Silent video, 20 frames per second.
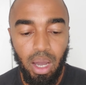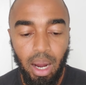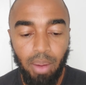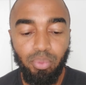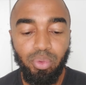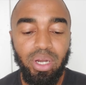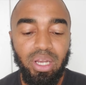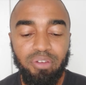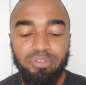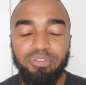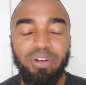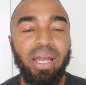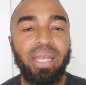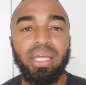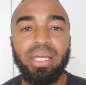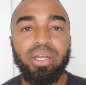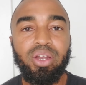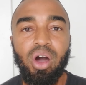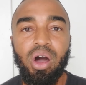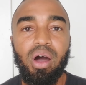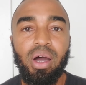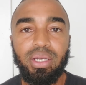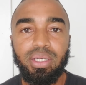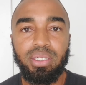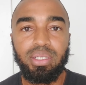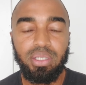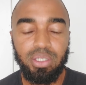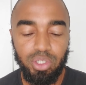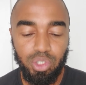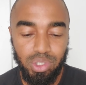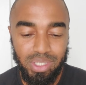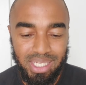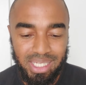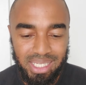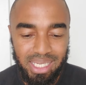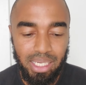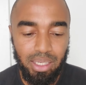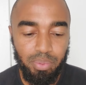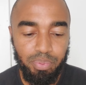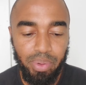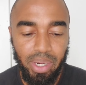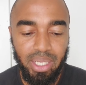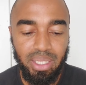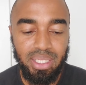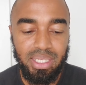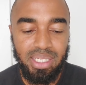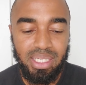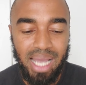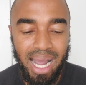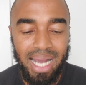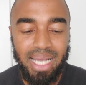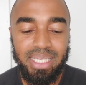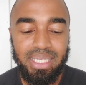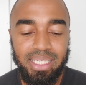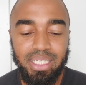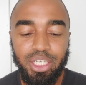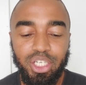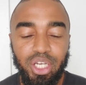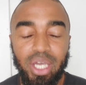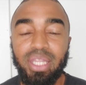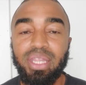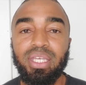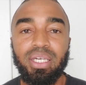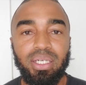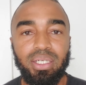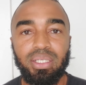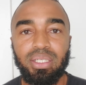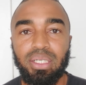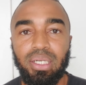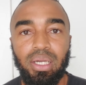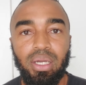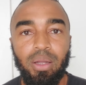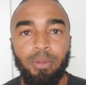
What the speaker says: I'm really finding it hard to celebrate this ICJ thing.